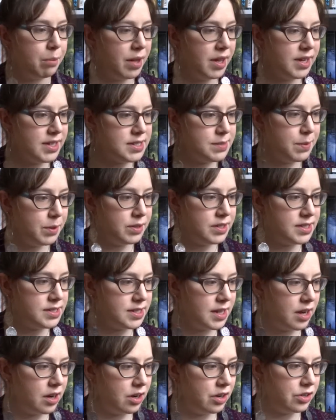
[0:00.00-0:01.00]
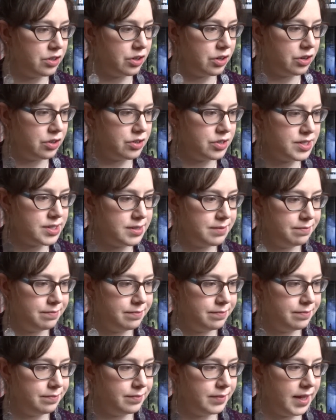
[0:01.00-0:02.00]
But it's about these characters,
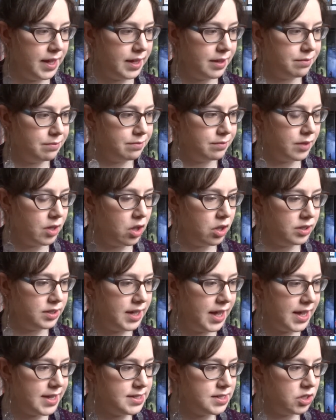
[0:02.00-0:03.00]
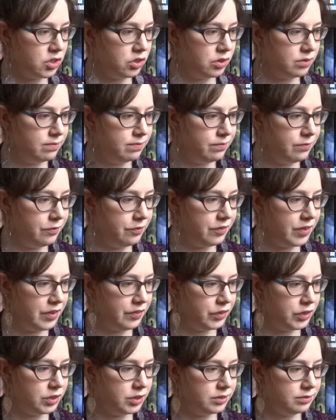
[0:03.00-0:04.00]
like called Hazel,
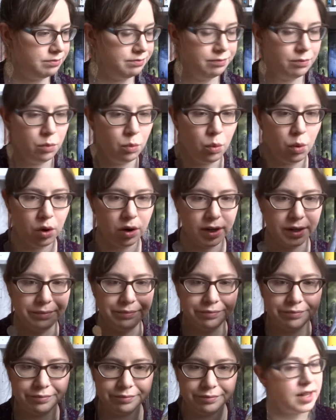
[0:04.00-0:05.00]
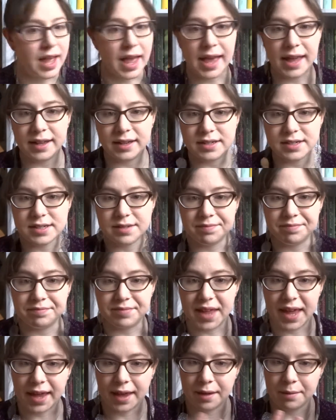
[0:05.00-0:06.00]
Fiver, Warren, and
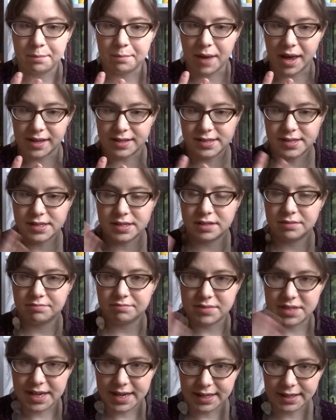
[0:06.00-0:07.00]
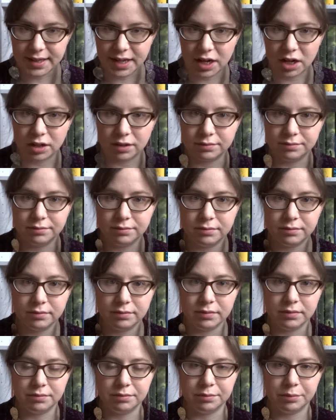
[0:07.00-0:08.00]
they must take their
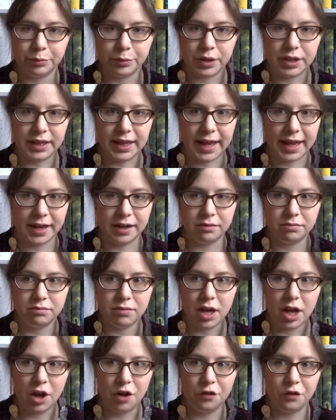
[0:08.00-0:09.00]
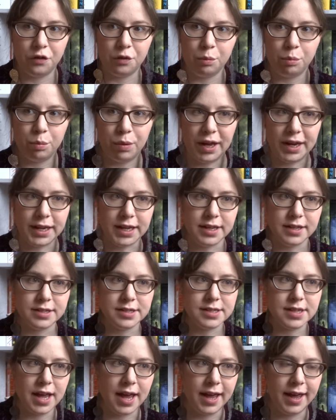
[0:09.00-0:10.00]
clan of
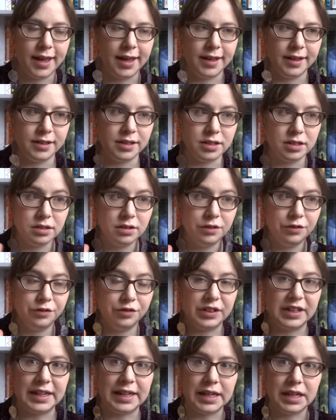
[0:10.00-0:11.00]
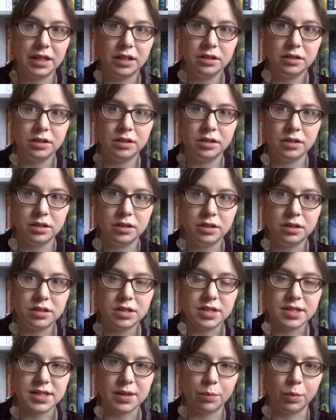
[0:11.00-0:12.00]
bunnies and flee
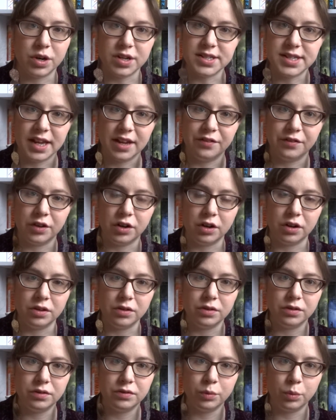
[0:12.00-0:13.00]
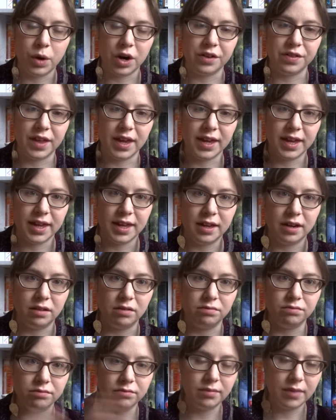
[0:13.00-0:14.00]
to somewhere safer where they
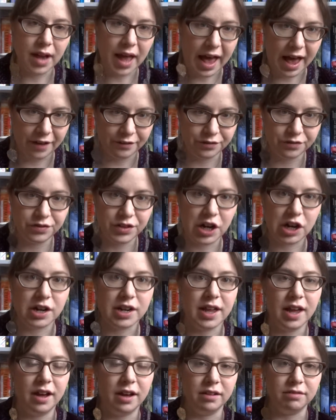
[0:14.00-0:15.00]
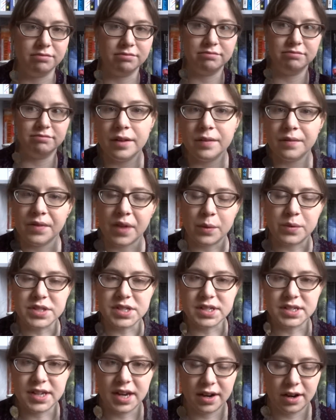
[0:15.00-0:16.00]
can have their young. That was
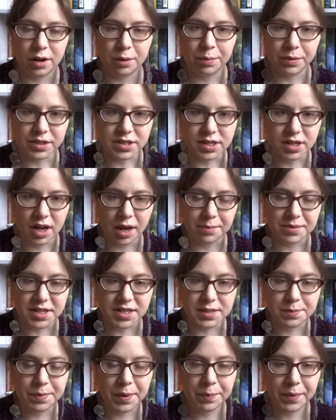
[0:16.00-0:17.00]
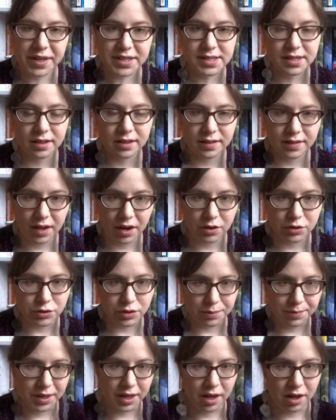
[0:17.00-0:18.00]
a terrible synopsis, but basically they are
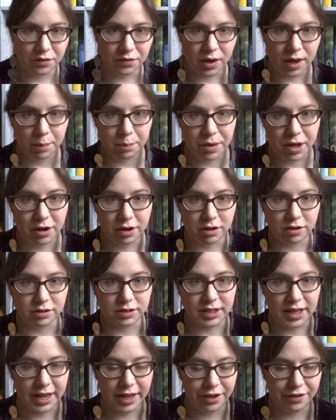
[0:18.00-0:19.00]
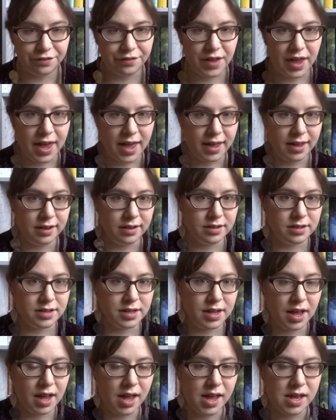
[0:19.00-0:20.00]
dreaming of a better life, and
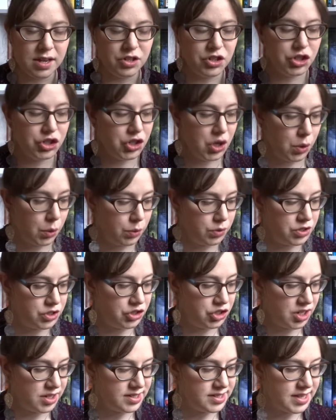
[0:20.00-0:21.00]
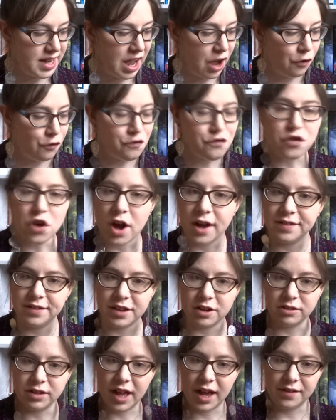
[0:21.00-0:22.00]
it shows just how fraught
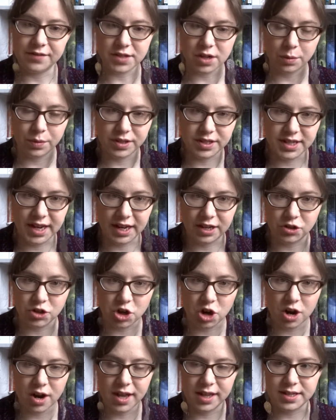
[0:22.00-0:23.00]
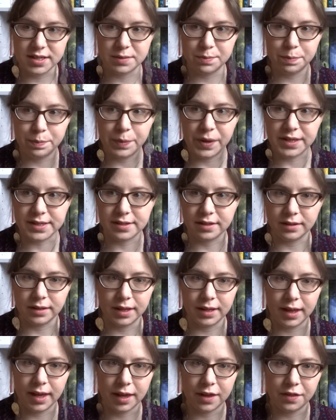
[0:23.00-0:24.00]
their lives are with danger. It's
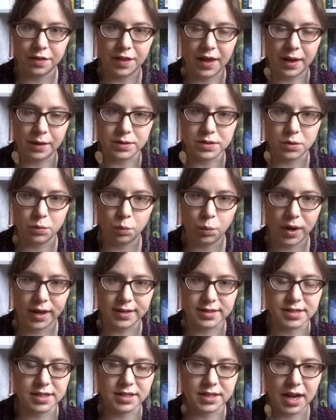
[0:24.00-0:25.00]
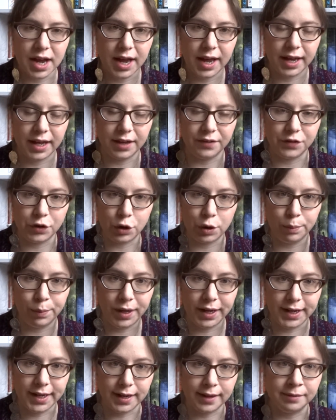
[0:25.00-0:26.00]
basically like a thousand ways to die if you're a
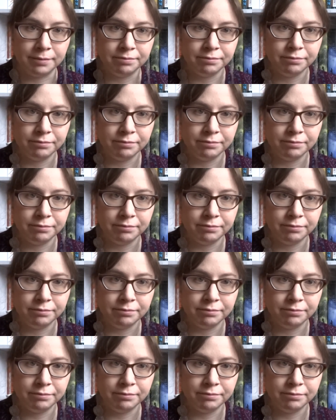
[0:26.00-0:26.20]
bunny.